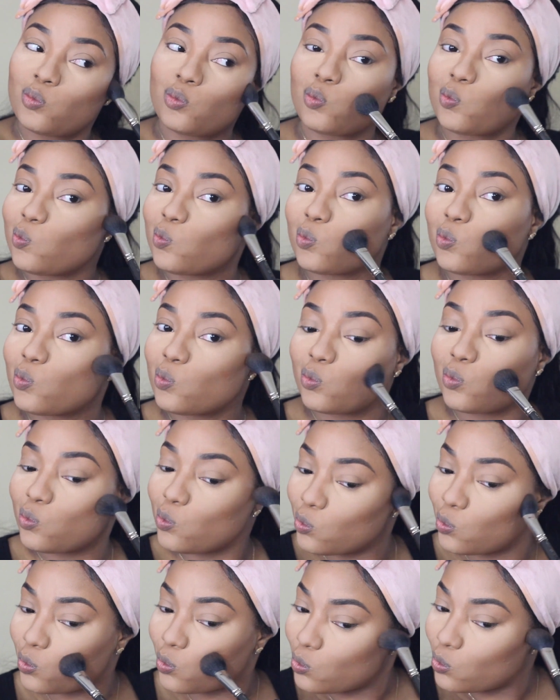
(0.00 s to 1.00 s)
moving
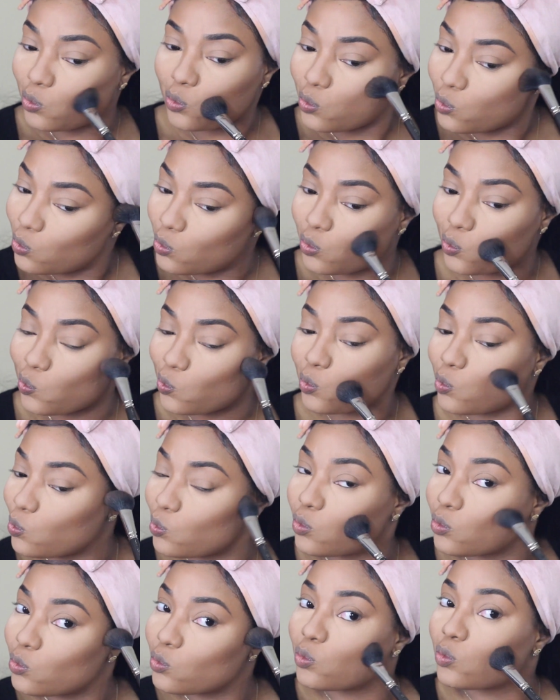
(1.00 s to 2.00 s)
on, I
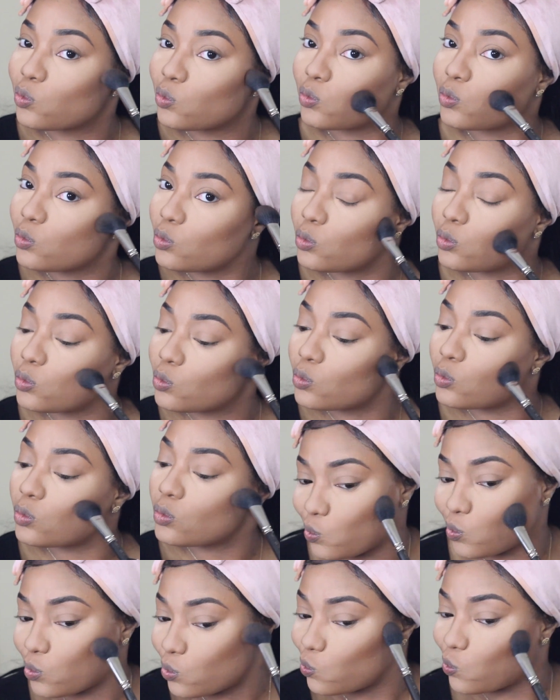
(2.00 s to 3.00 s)
am using
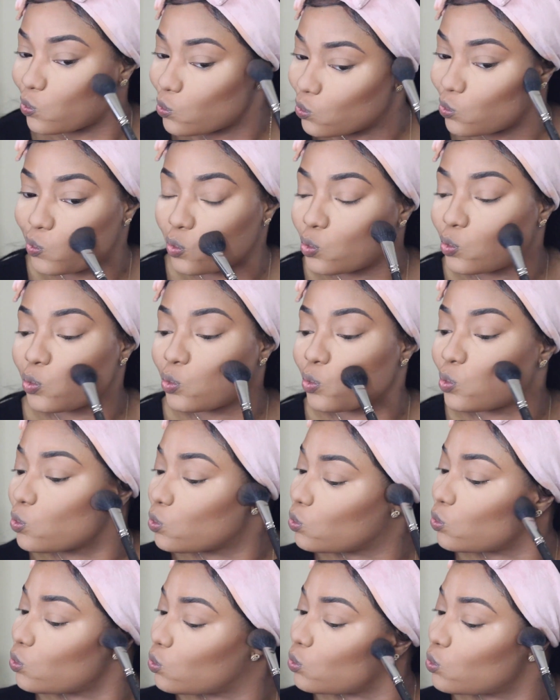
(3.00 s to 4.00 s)
the
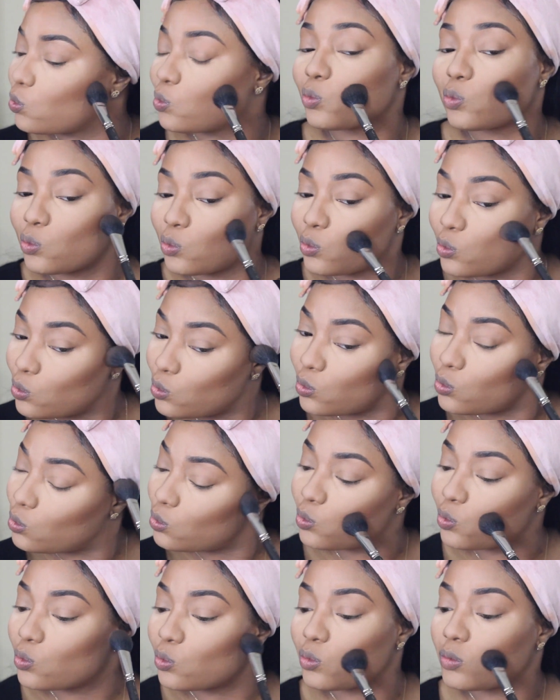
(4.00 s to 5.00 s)
Black Radiance
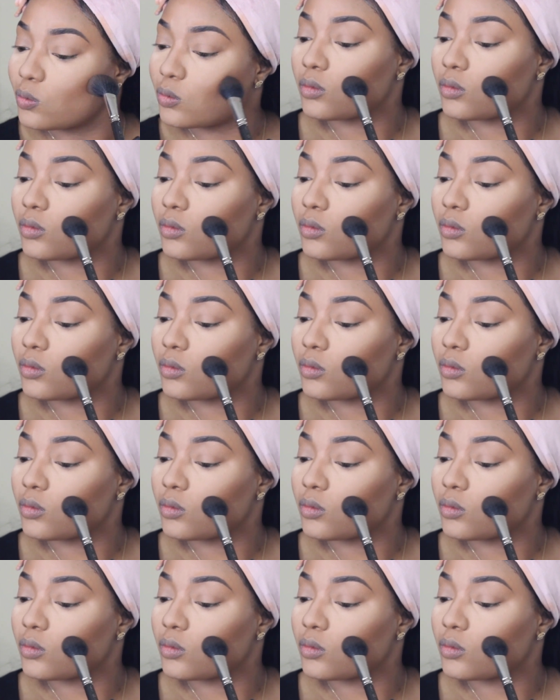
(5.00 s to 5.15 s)
Contour